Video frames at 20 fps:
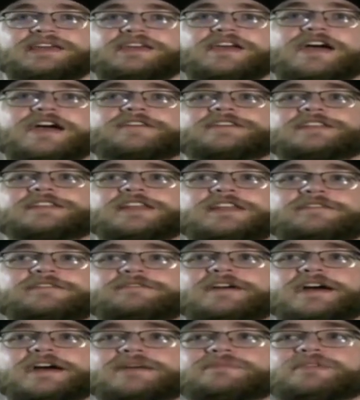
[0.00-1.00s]
Like you have an
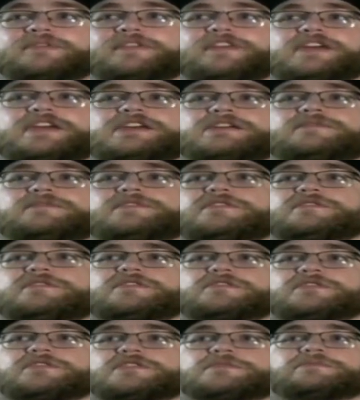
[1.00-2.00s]
identifiable thing of
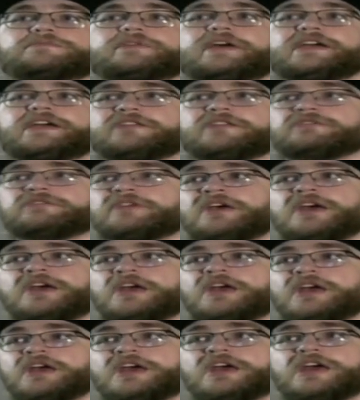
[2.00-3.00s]
you. You know, you're playing as
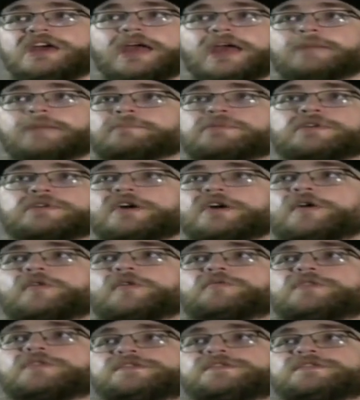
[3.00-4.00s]
N.
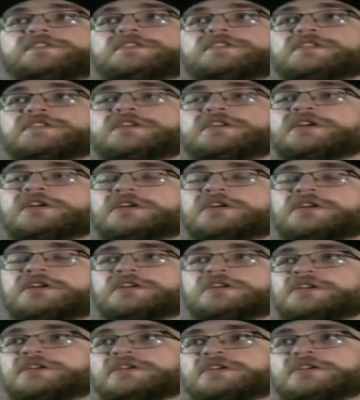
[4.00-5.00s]
Brio with the
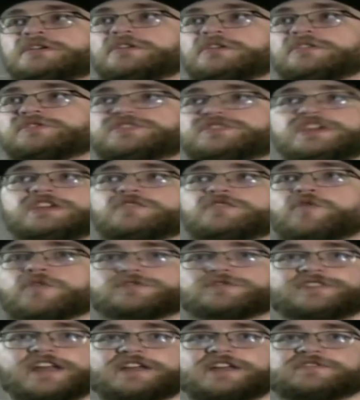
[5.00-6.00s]
Teen
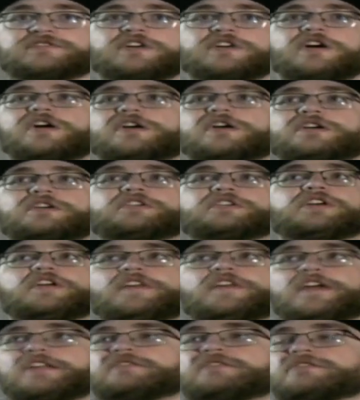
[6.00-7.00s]
Cortex car and
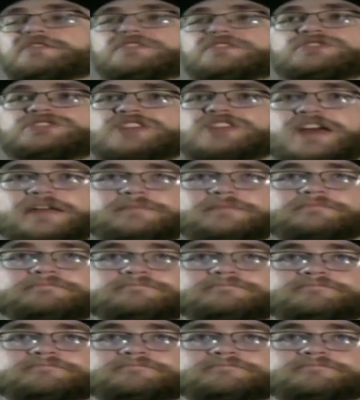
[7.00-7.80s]
all that other good shit.